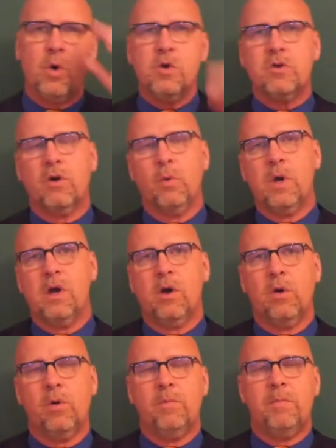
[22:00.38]
Ruger
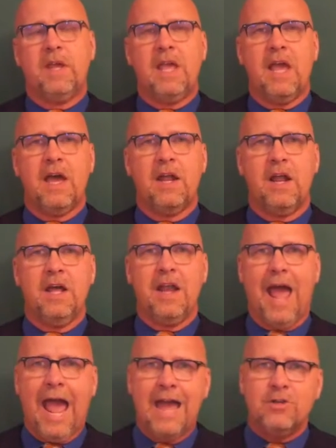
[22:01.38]
will begin
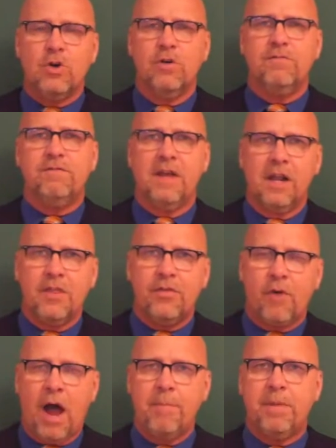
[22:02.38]
an annual
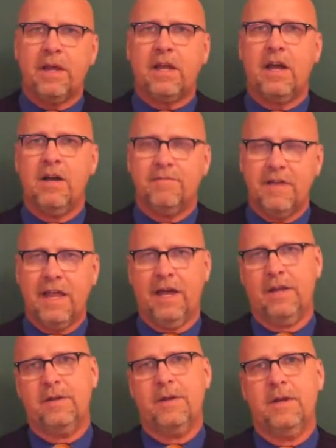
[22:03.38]
philanthropic
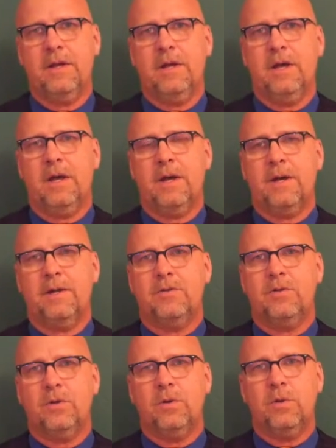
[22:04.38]
event
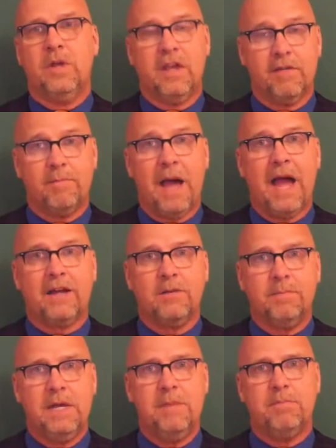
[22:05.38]
to give
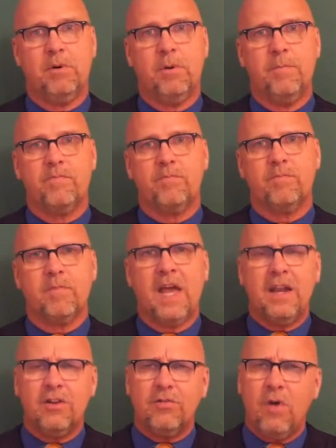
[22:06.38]
back to people.
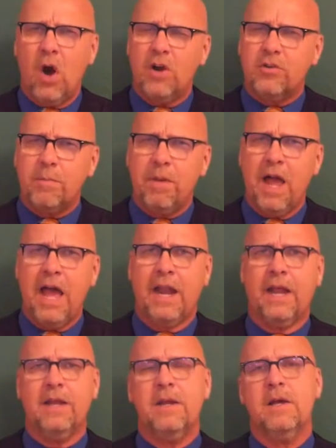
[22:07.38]
And as far as the
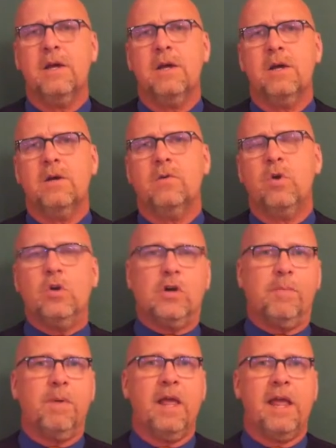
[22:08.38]
planet,
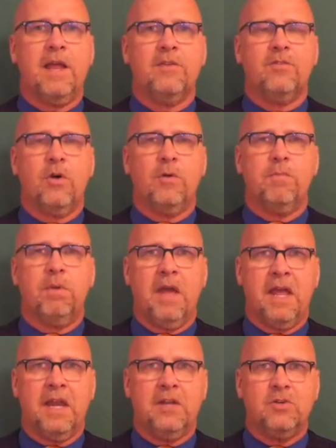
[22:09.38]
Ruger plans on
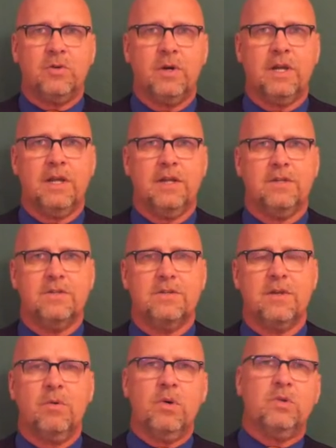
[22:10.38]
planting
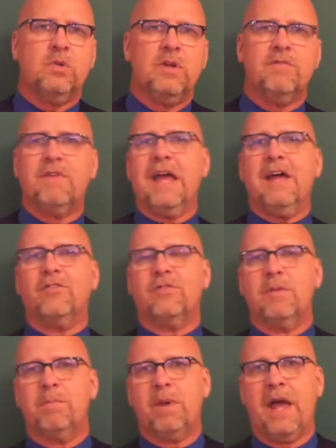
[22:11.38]
trees. They want to
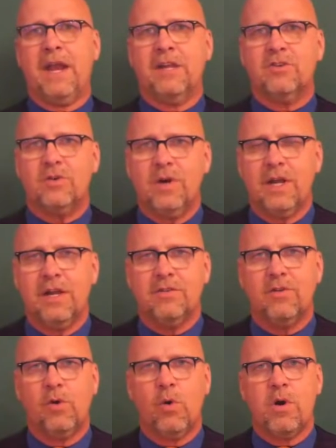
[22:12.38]
invest in planting
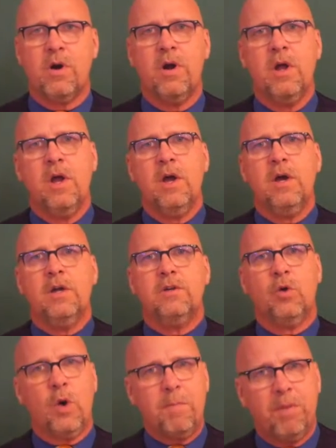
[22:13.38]
trees in order
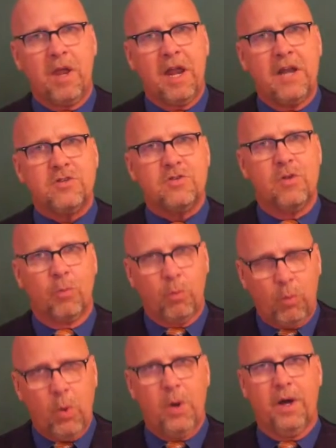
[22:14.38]
to replenish
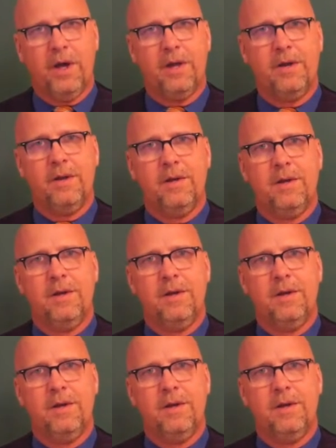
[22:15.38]
the wood